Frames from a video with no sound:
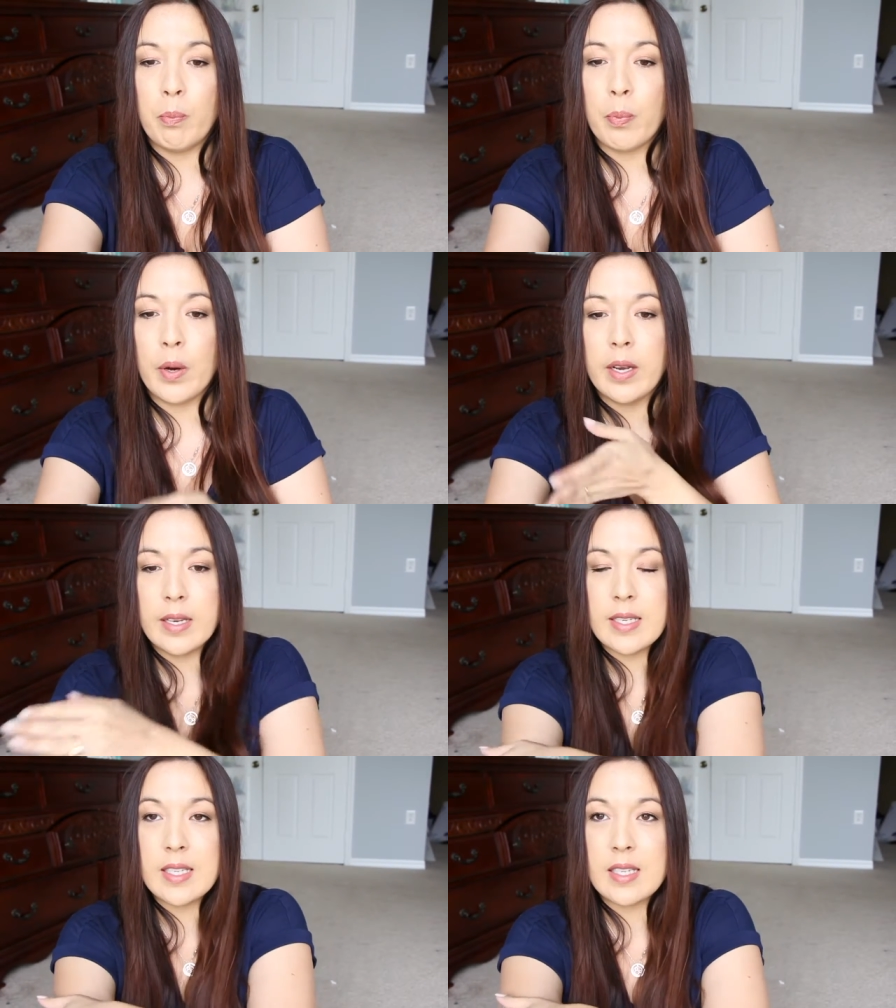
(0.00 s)
but
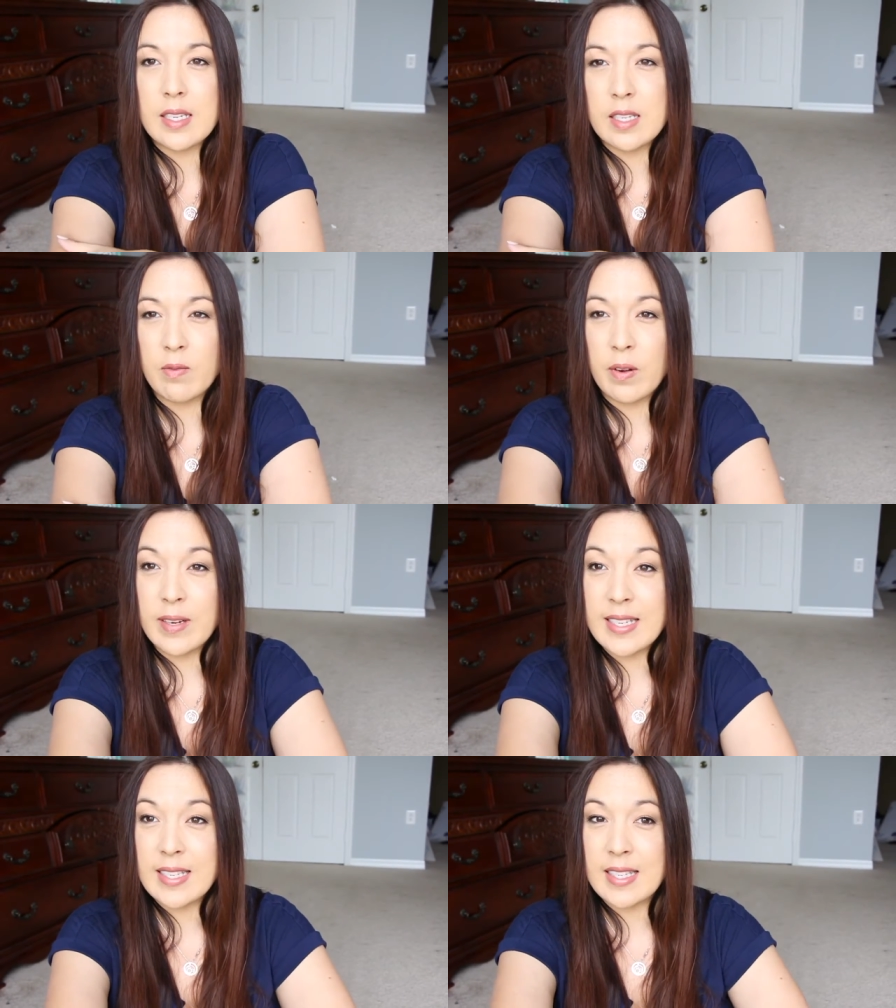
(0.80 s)
it's it's
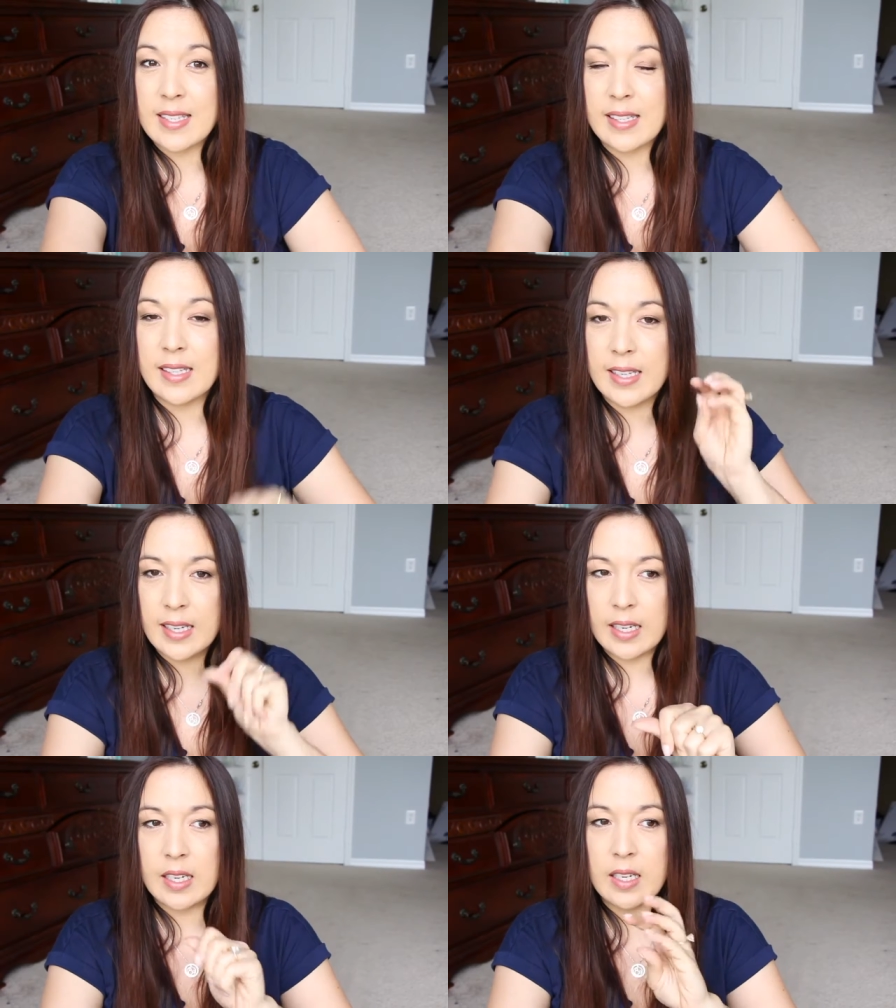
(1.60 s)
very
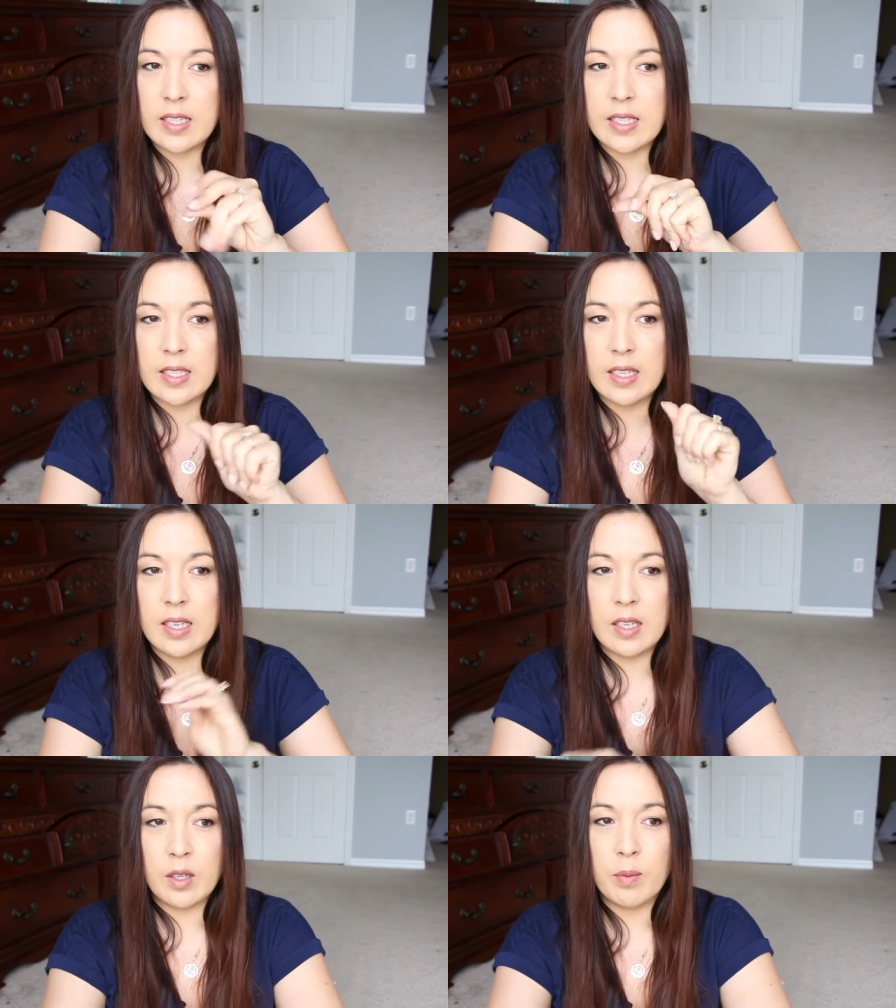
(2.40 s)
slick in it.
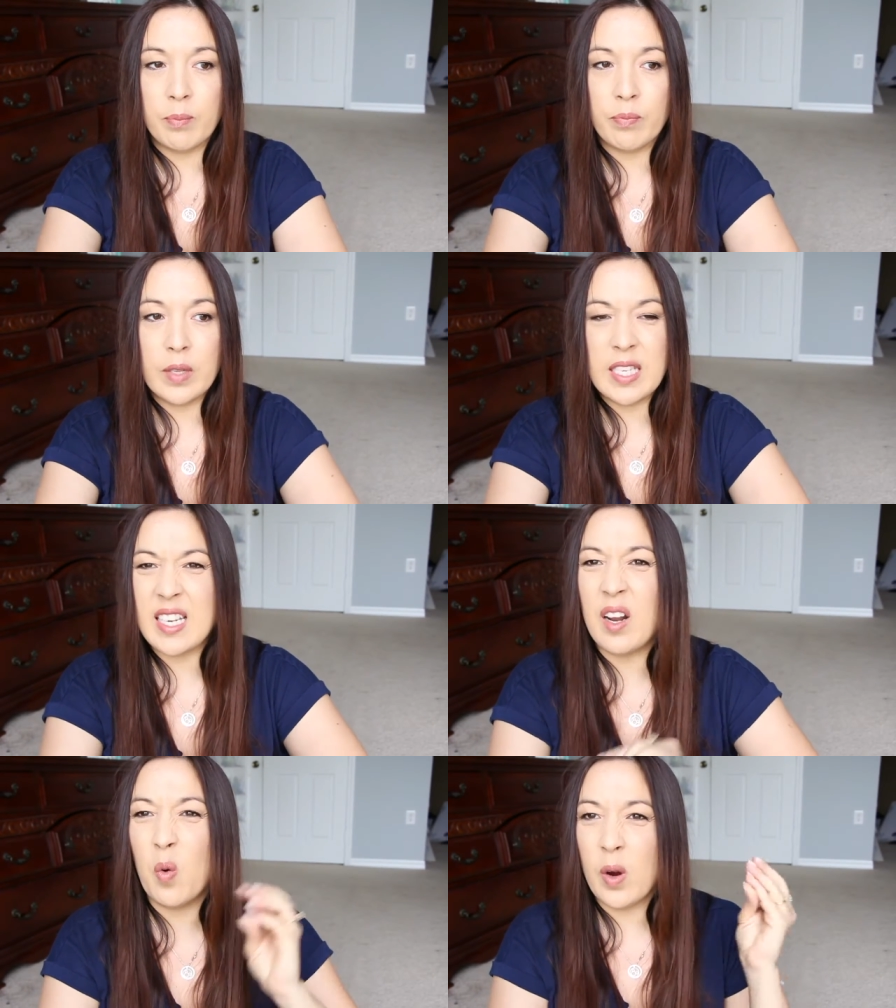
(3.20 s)
Um, it's
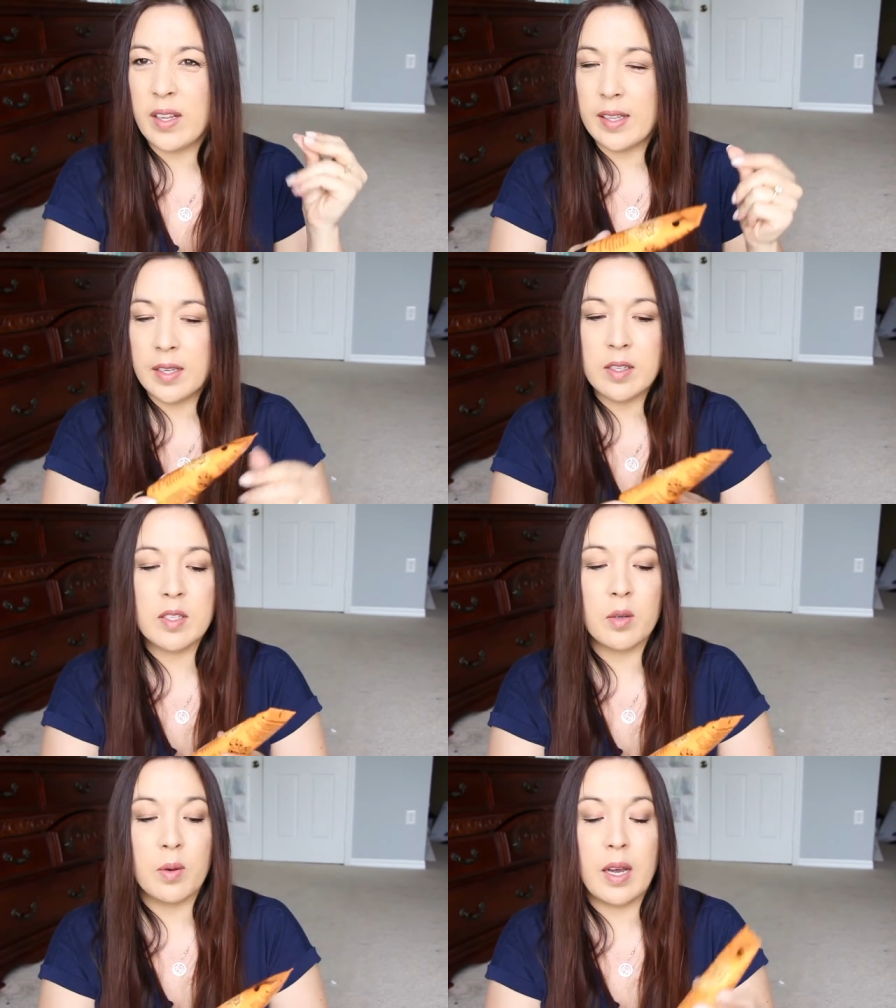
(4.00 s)
not oily,
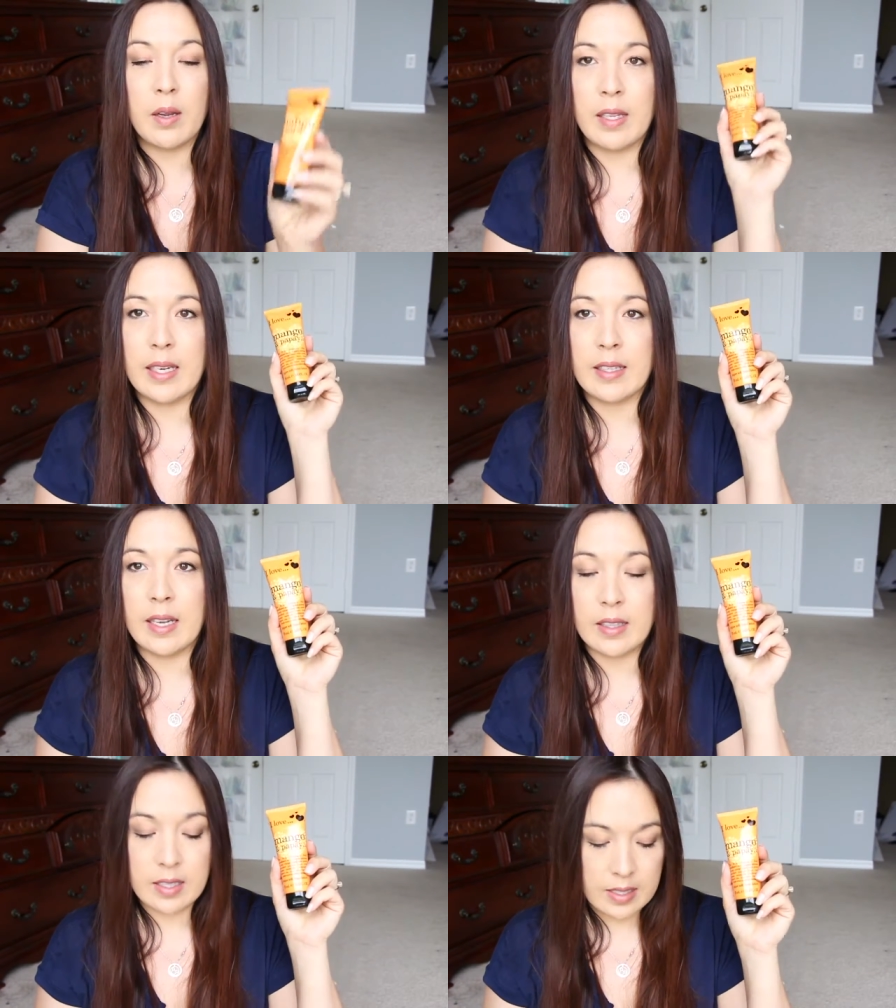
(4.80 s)
so I like
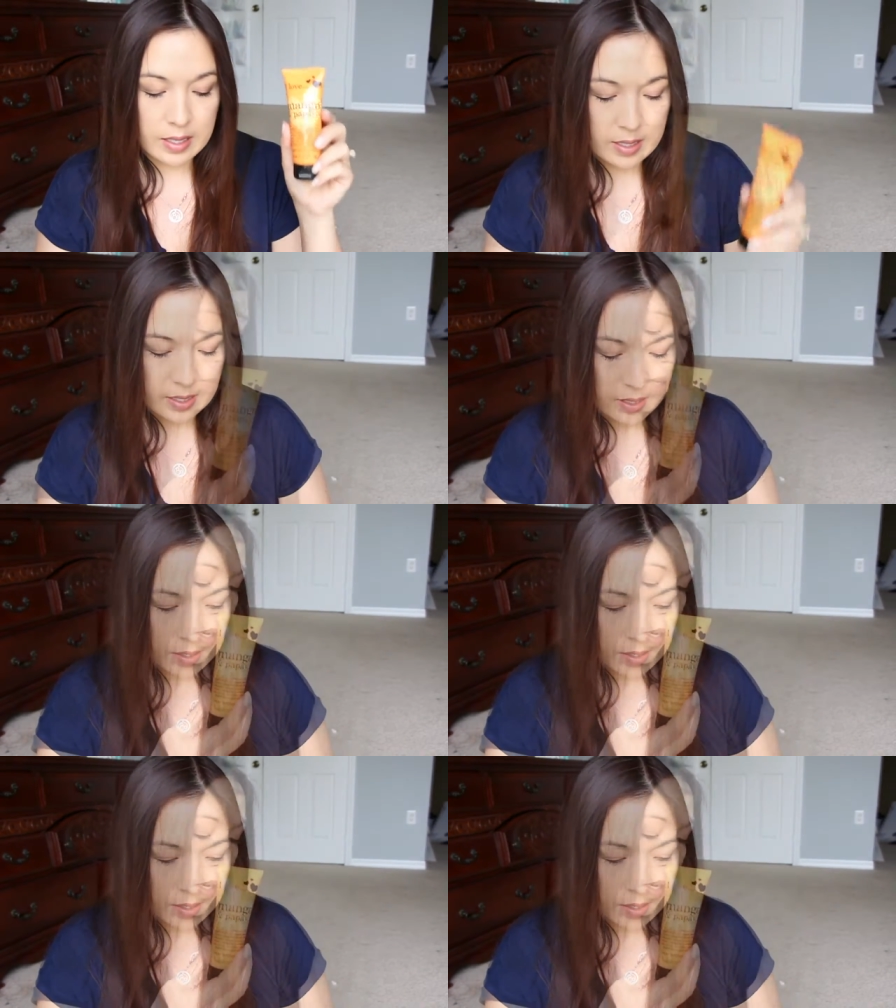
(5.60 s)
that. That's nice.